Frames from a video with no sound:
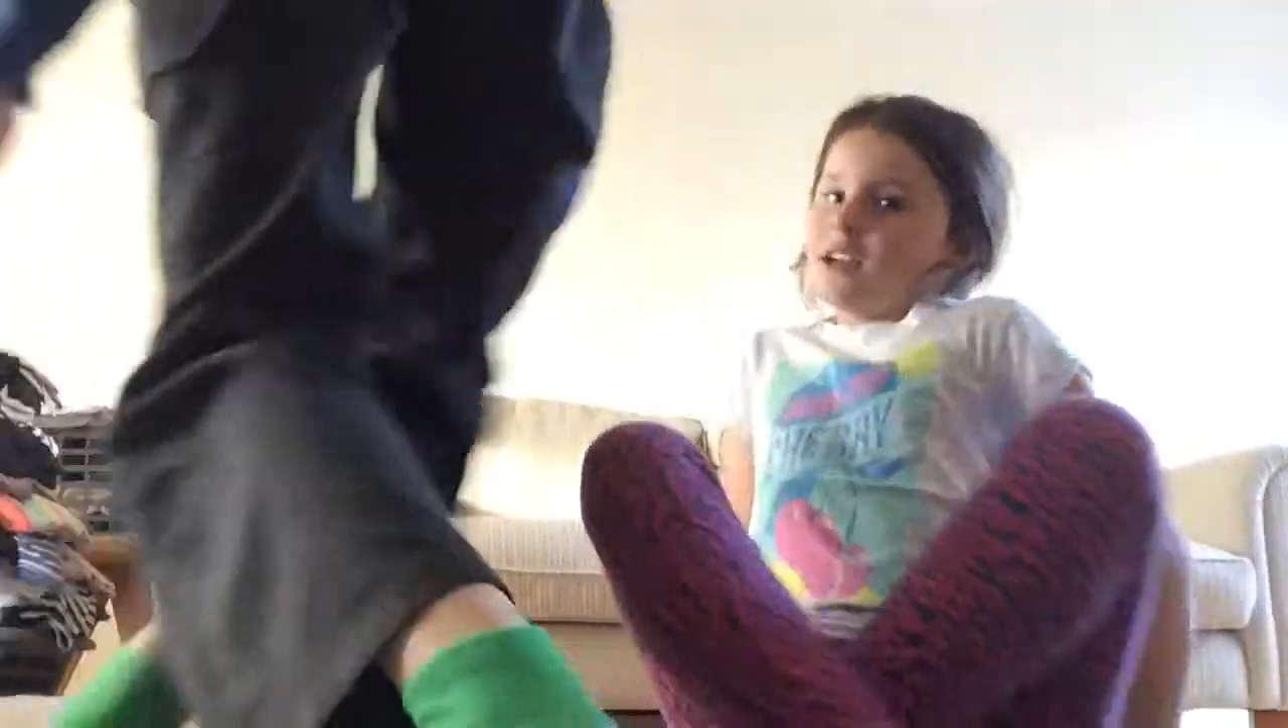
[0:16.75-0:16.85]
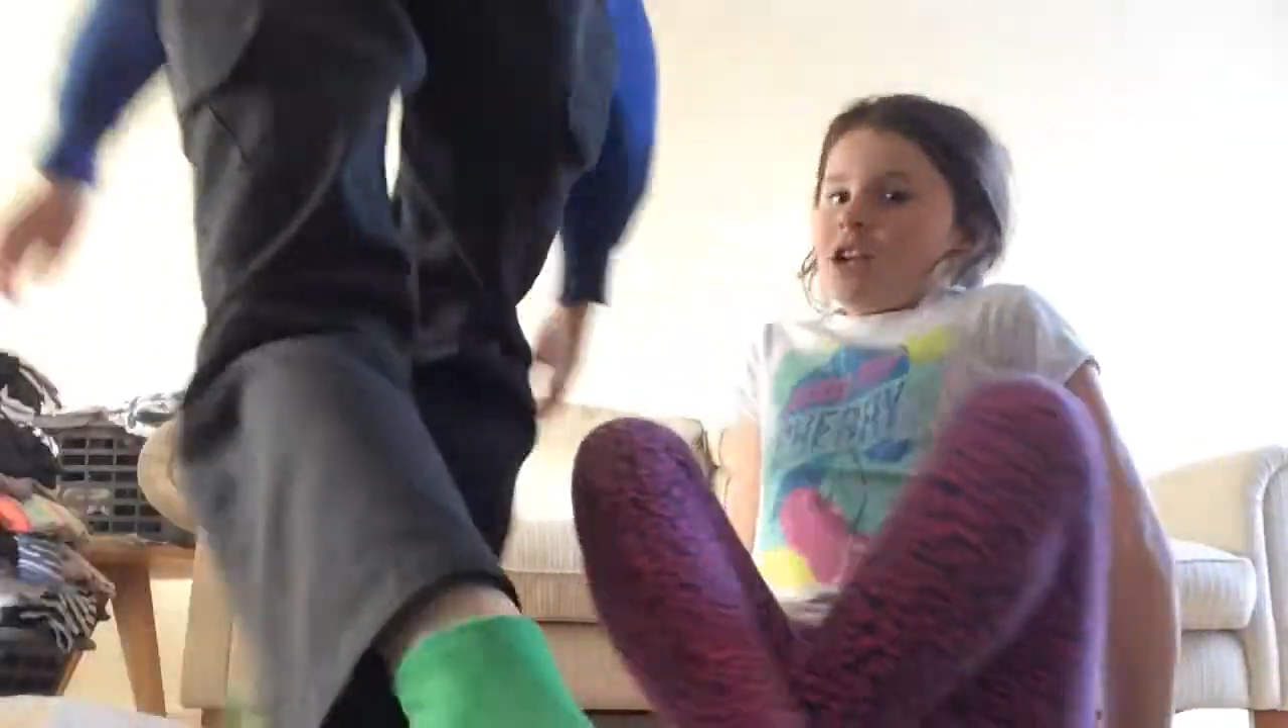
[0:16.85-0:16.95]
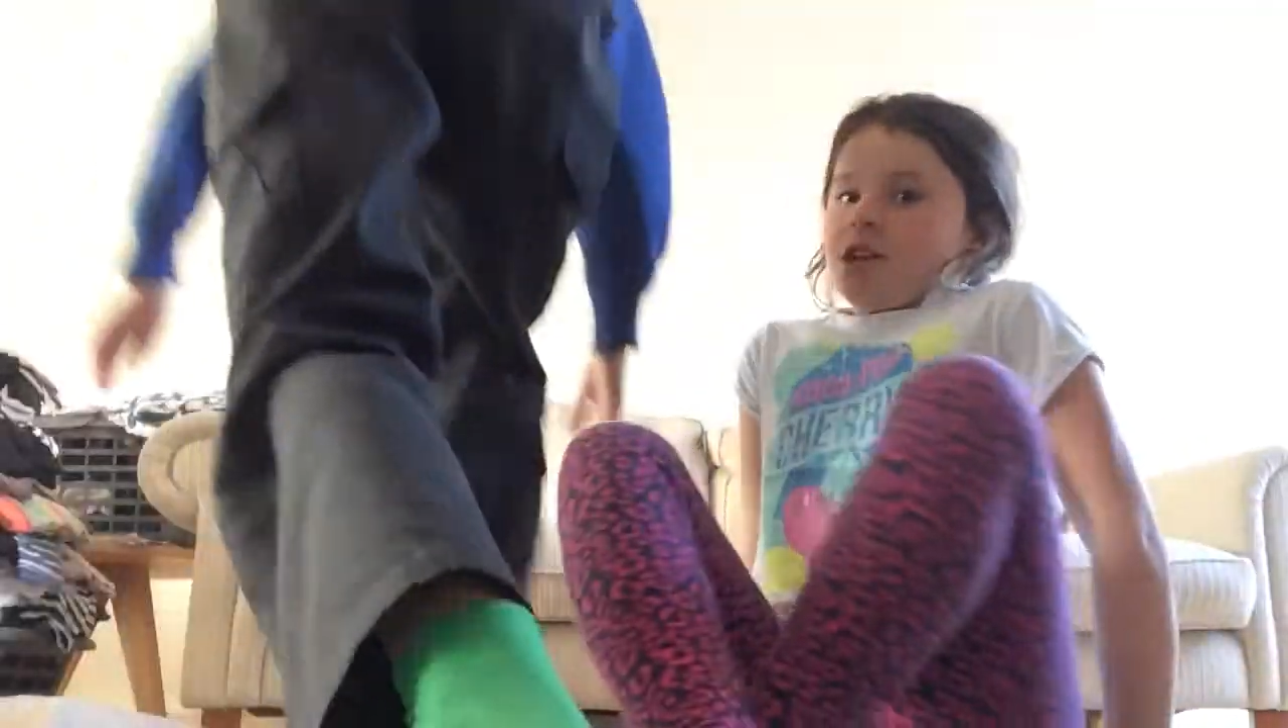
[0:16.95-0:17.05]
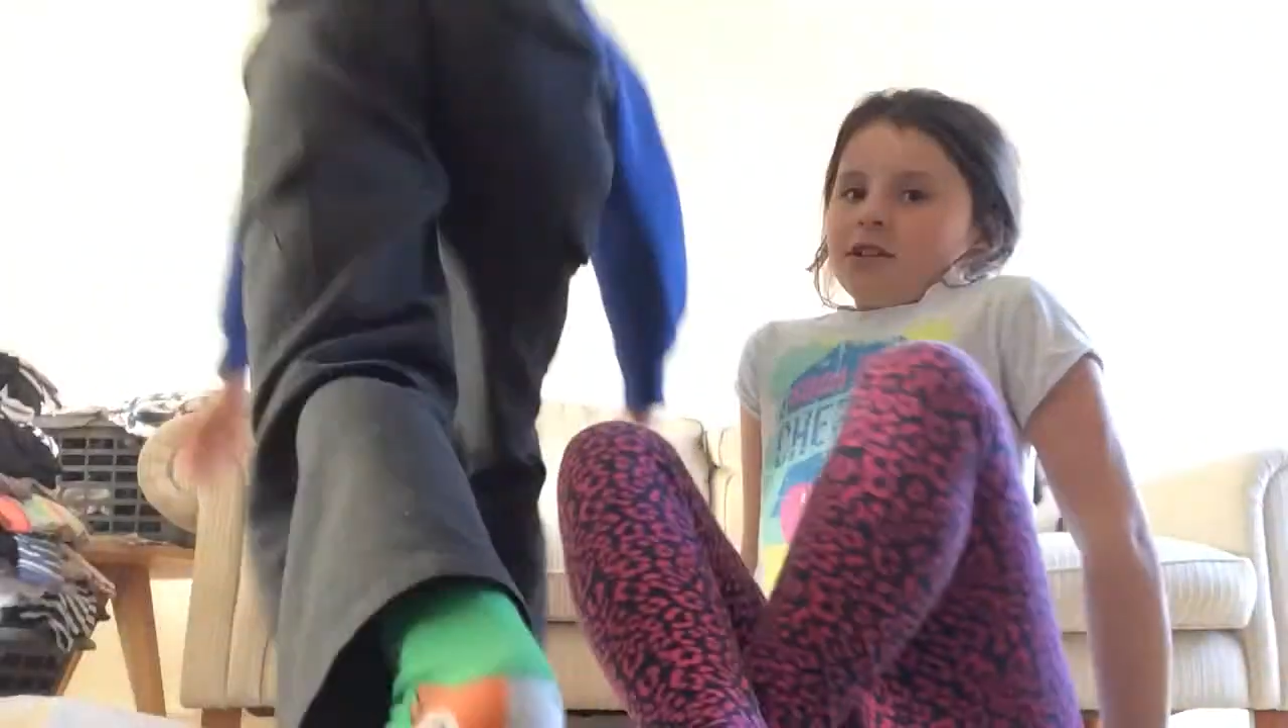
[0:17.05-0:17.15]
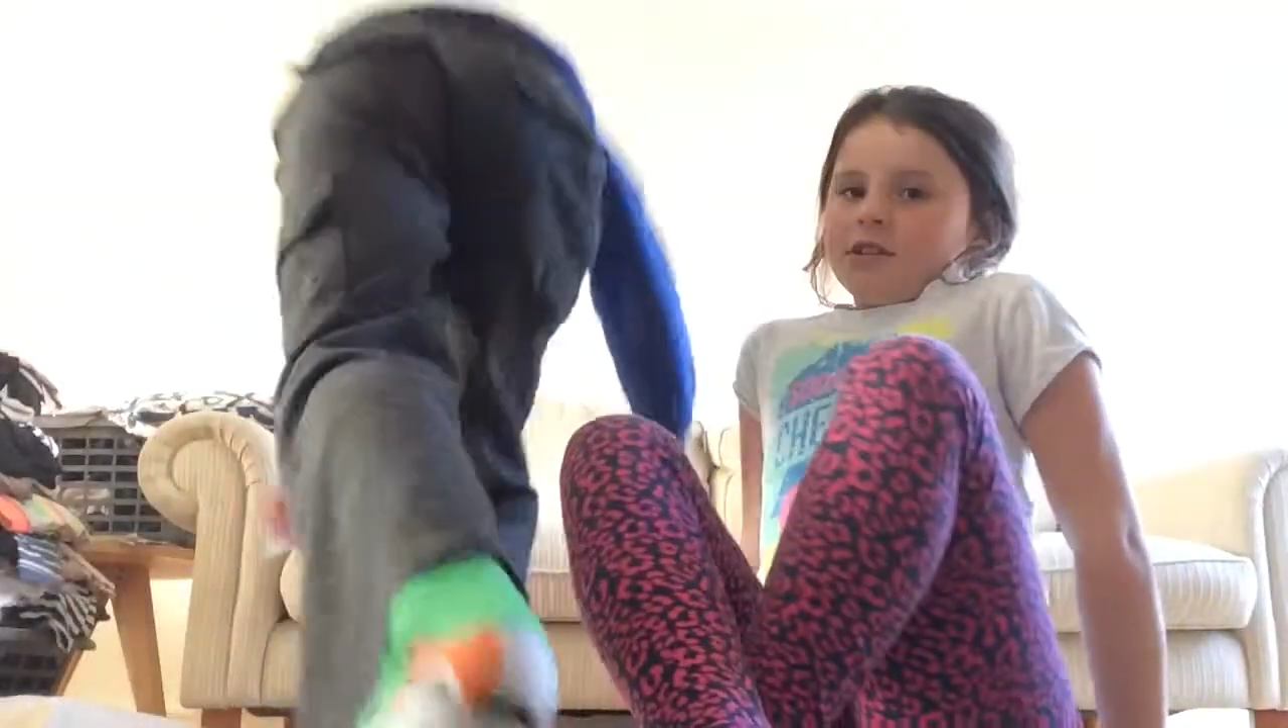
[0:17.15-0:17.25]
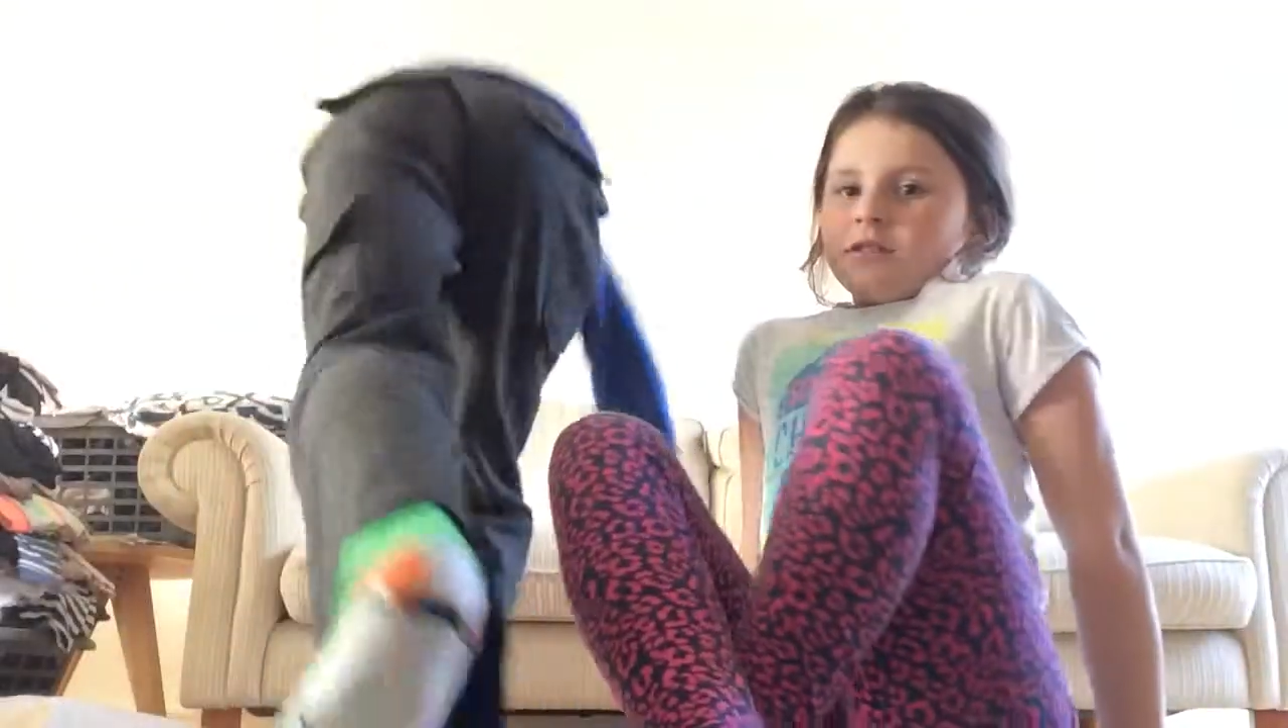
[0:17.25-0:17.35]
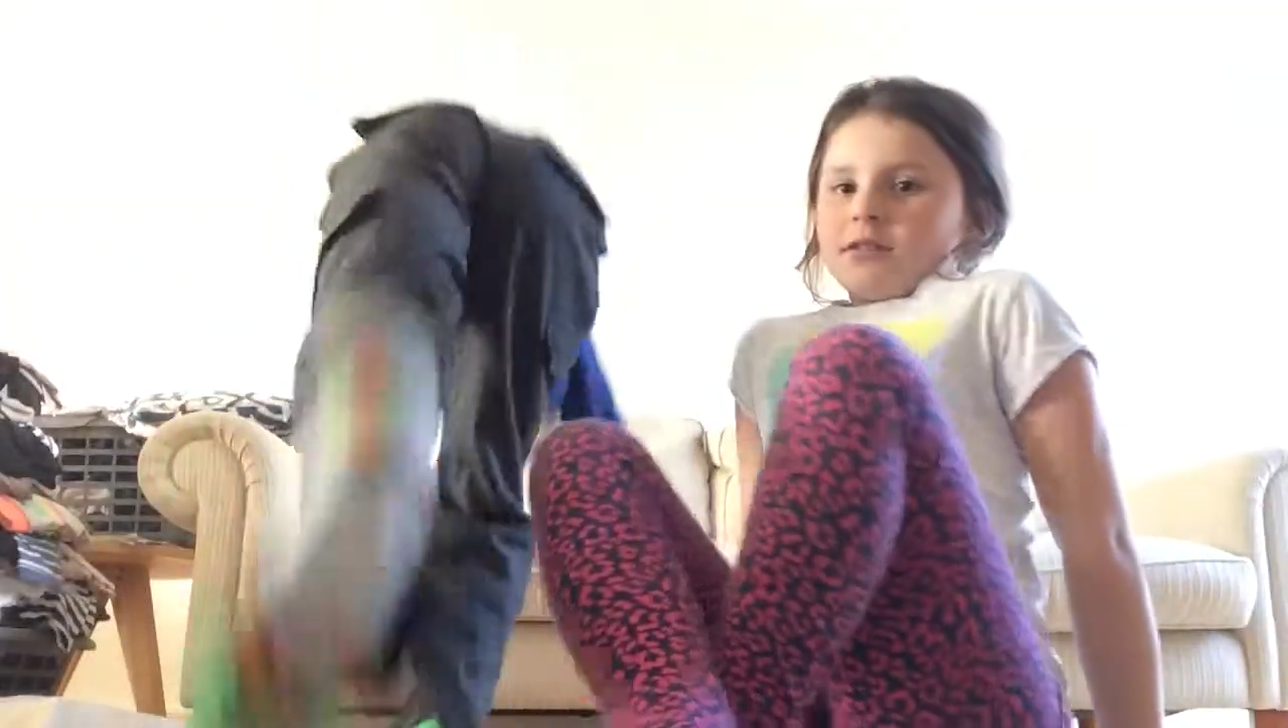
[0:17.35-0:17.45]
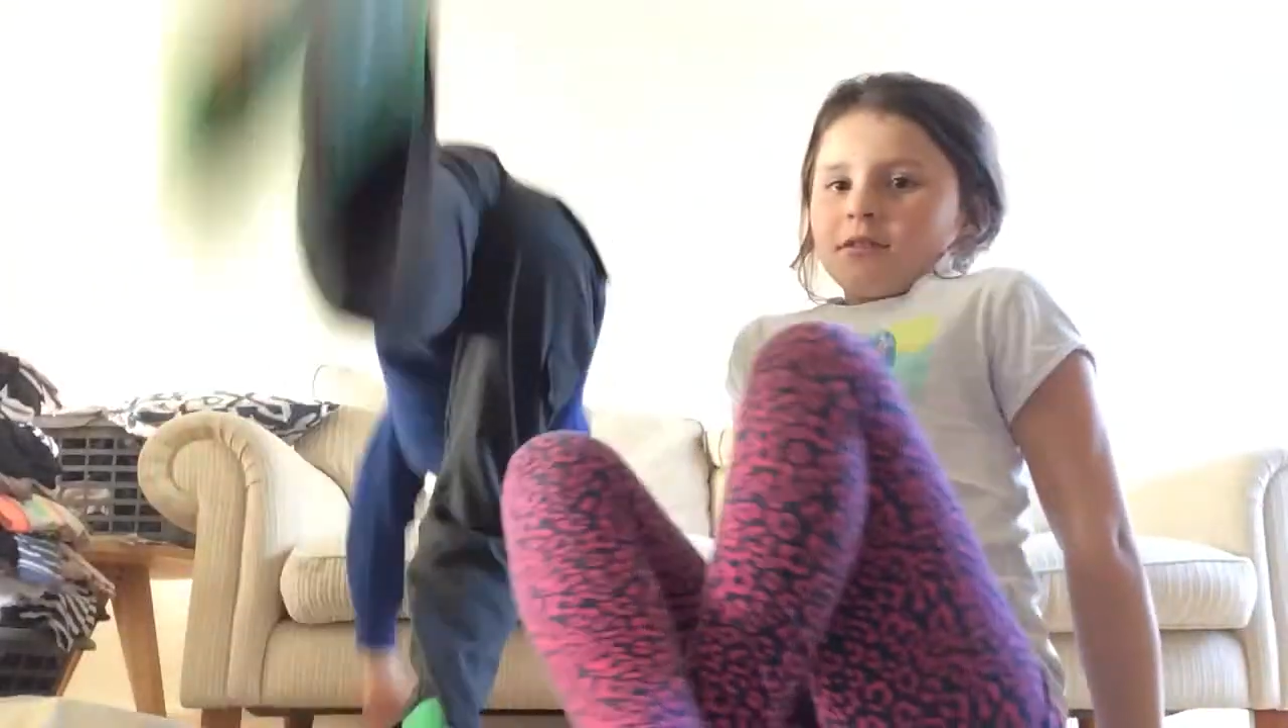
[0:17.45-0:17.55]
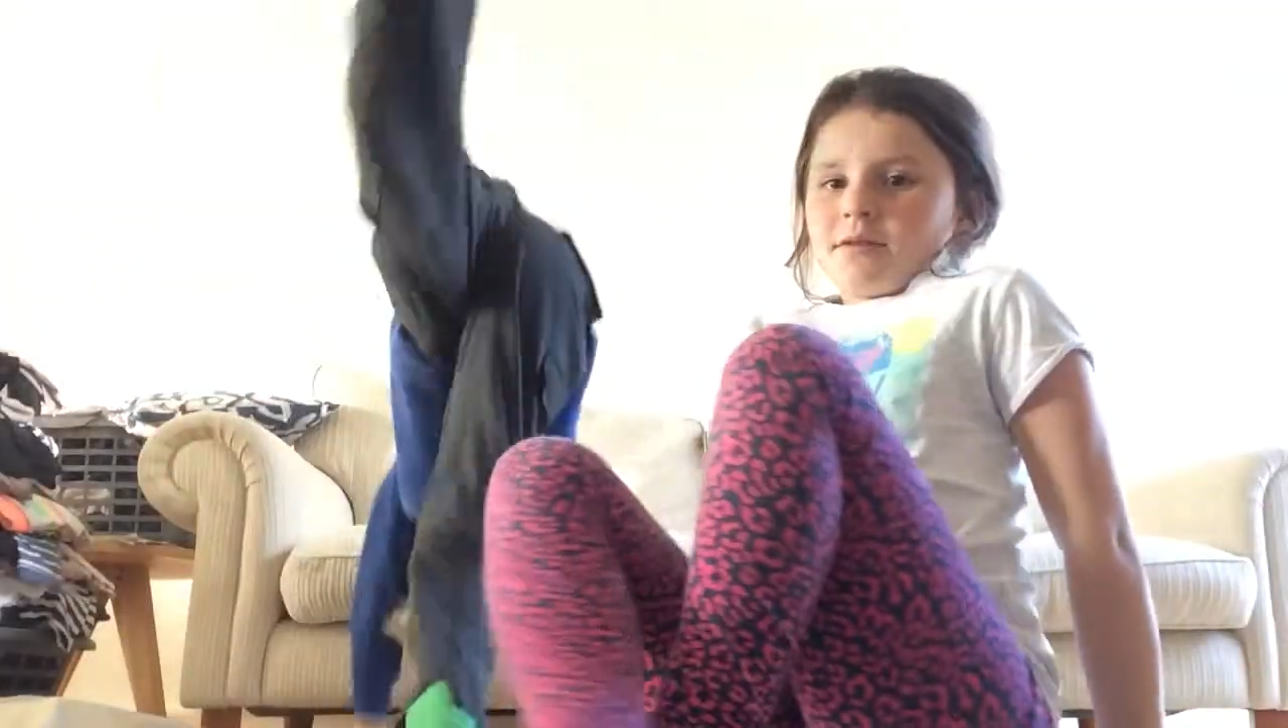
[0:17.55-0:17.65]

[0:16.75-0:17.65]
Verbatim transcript: we